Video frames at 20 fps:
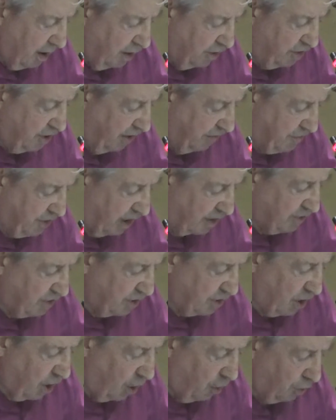Chief
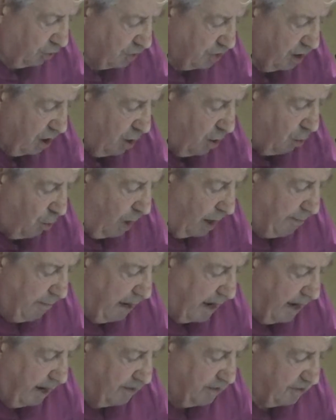Justice Holt, one
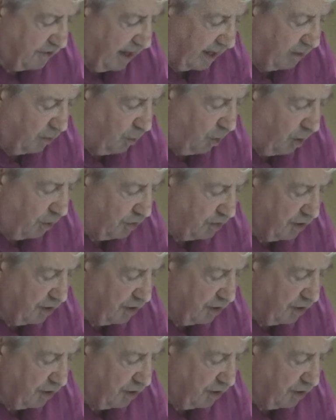may said, quote,